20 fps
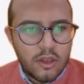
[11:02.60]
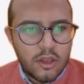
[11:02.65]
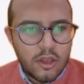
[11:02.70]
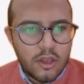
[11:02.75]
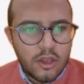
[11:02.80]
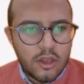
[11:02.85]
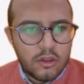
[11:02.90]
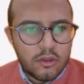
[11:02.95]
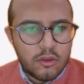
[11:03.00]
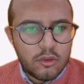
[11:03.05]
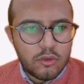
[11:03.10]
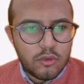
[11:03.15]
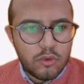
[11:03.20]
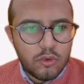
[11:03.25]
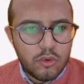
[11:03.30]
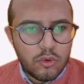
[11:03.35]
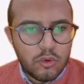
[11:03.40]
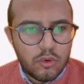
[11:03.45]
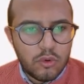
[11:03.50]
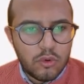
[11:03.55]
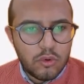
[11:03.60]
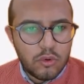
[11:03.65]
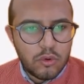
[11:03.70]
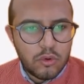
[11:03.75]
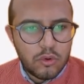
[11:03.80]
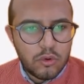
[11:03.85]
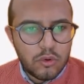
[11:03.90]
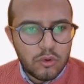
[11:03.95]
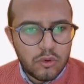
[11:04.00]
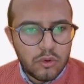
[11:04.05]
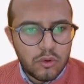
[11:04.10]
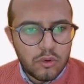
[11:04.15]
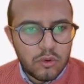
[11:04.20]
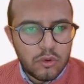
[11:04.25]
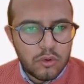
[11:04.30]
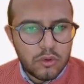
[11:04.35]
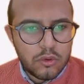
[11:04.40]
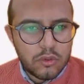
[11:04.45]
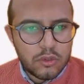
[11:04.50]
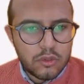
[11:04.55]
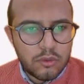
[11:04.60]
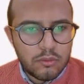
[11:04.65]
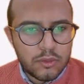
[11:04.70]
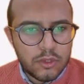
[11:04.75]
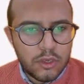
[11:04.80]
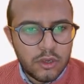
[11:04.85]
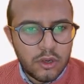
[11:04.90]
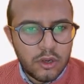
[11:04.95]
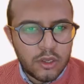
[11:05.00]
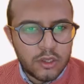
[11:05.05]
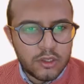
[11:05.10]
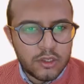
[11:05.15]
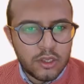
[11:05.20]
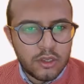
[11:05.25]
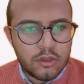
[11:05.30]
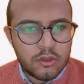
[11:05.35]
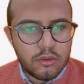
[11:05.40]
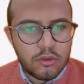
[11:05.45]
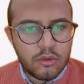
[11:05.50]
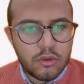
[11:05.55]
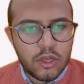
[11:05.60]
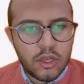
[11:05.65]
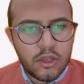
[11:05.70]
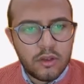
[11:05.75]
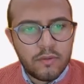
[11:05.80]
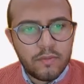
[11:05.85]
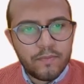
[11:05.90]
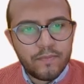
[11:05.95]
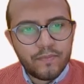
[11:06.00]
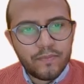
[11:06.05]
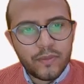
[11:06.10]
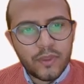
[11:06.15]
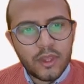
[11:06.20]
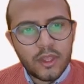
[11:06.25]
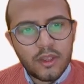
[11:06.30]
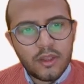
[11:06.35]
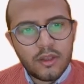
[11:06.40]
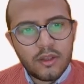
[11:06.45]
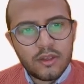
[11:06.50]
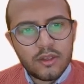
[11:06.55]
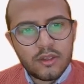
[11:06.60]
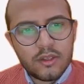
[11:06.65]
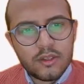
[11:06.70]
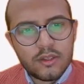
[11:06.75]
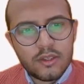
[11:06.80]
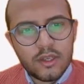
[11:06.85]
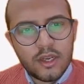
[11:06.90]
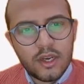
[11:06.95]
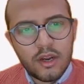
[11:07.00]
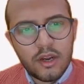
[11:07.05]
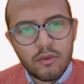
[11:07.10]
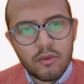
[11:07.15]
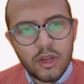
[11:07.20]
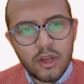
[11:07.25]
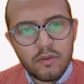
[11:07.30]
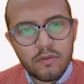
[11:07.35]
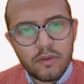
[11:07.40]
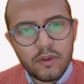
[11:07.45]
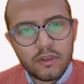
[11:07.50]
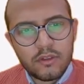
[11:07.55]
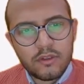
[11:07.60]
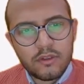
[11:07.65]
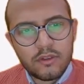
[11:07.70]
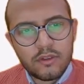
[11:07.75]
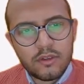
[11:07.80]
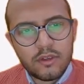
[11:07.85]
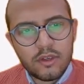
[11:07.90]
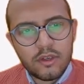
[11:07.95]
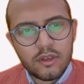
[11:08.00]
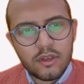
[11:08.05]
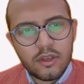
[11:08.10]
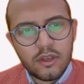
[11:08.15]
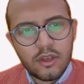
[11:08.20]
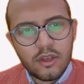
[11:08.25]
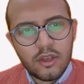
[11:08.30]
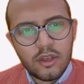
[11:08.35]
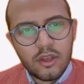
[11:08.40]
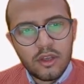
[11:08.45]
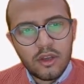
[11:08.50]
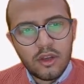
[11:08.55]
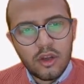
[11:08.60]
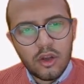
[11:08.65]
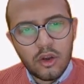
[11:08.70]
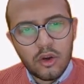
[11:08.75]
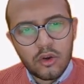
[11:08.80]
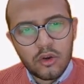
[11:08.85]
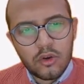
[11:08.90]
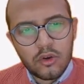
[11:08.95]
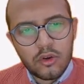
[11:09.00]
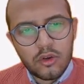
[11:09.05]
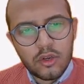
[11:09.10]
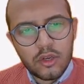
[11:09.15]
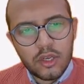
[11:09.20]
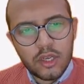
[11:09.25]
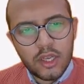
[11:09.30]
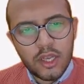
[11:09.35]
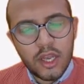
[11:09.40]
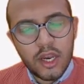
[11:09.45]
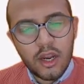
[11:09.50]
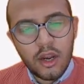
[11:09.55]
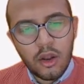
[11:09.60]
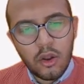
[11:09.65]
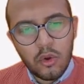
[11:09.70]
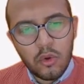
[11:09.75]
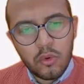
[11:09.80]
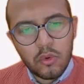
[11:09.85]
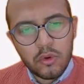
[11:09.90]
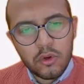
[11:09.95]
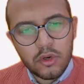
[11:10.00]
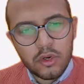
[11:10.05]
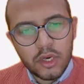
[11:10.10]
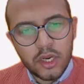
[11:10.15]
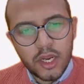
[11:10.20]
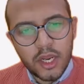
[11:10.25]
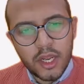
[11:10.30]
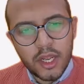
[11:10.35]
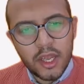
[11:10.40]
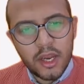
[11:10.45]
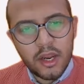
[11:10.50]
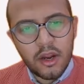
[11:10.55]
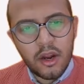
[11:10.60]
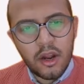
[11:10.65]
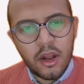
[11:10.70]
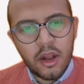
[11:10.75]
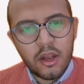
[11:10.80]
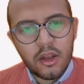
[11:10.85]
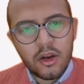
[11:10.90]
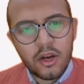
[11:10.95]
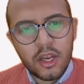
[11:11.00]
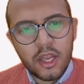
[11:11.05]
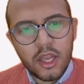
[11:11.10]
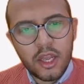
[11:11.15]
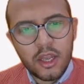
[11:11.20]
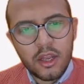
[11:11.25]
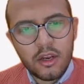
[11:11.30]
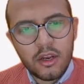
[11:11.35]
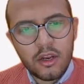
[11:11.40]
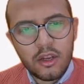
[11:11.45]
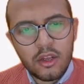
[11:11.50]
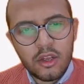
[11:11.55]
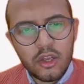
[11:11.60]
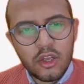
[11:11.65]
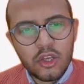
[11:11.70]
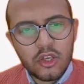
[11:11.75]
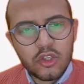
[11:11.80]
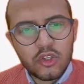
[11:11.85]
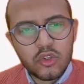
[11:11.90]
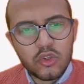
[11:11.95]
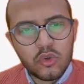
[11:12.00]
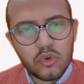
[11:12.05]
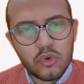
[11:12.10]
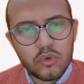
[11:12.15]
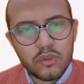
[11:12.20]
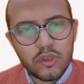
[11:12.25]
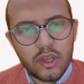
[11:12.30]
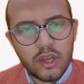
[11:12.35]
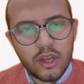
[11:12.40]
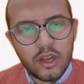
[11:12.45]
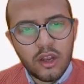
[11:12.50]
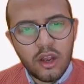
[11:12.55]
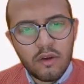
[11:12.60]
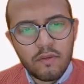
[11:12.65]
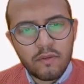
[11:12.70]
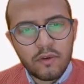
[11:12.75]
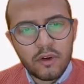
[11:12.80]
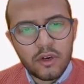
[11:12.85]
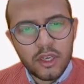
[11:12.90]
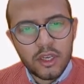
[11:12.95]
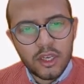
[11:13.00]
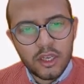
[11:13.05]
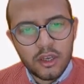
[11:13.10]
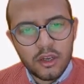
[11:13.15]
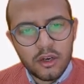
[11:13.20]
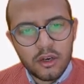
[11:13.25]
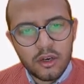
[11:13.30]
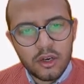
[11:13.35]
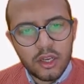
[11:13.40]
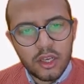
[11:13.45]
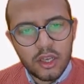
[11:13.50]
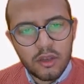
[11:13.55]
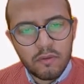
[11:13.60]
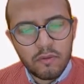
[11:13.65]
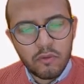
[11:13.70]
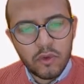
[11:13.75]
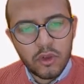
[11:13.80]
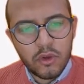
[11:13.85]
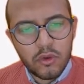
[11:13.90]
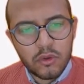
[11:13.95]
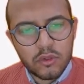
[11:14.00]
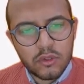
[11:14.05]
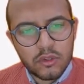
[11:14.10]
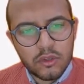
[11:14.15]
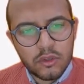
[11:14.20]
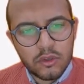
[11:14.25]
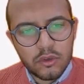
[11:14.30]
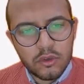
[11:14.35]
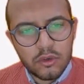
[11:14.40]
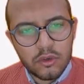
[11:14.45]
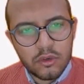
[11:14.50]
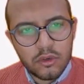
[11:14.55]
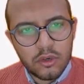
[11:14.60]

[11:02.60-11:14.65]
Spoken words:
and draw something like that. Okay, the ground levels are getting lower, getting higher again. So the cover here, if we consider,